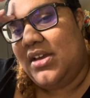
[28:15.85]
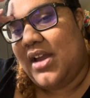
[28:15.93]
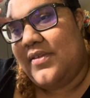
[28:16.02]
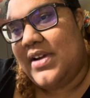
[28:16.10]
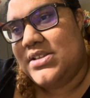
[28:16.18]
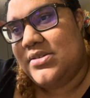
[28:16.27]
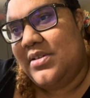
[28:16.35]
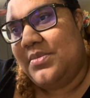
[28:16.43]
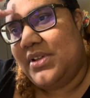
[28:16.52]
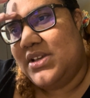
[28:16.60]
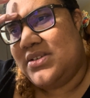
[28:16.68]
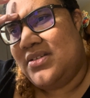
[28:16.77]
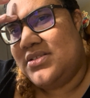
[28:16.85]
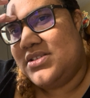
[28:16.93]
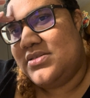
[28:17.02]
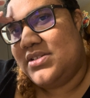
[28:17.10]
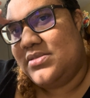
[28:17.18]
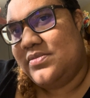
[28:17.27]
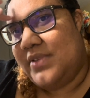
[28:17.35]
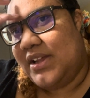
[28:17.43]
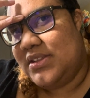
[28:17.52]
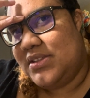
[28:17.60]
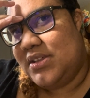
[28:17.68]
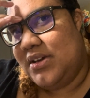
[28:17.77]
I write screenplays, so I don't just write
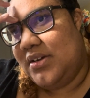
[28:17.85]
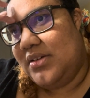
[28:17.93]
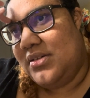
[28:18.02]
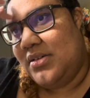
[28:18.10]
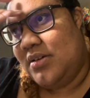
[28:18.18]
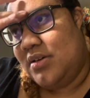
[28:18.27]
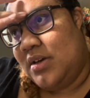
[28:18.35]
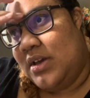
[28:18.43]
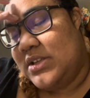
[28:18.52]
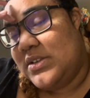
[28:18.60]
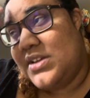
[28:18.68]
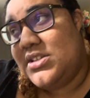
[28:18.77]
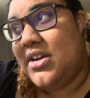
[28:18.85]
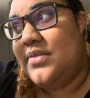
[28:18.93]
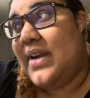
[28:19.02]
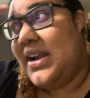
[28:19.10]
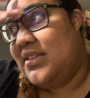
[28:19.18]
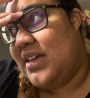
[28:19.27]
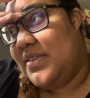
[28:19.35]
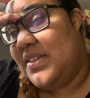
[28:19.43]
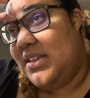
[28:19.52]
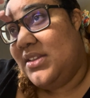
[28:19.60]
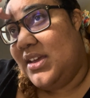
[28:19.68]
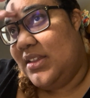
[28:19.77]
the thing. So I started writing that
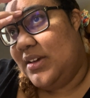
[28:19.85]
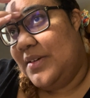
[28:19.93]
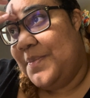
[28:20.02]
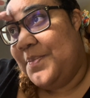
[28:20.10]
thing lately.